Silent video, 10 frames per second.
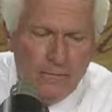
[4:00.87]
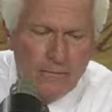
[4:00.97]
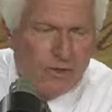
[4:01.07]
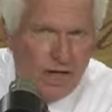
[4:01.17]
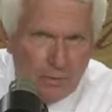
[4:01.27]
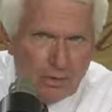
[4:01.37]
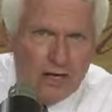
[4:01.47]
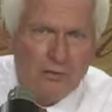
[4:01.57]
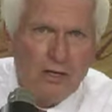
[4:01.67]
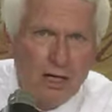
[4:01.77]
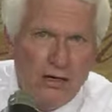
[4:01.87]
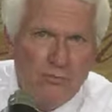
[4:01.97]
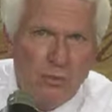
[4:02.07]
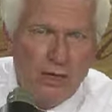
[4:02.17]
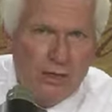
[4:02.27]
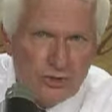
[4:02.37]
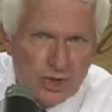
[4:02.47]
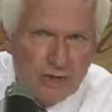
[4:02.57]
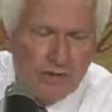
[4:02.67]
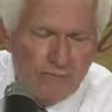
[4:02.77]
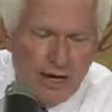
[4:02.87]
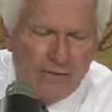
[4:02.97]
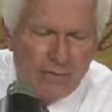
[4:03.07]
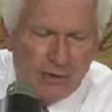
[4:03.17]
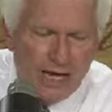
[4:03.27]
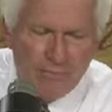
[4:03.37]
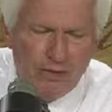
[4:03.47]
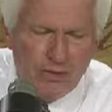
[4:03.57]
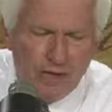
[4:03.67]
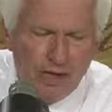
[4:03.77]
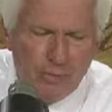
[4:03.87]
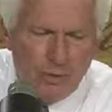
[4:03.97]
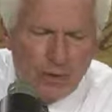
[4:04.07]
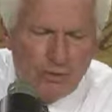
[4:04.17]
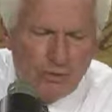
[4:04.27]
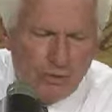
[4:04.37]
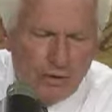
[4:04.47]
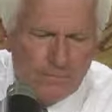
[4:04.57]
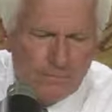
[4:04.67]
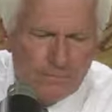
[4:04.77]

day will never come when a descendant of David will not be sitting upon the throne.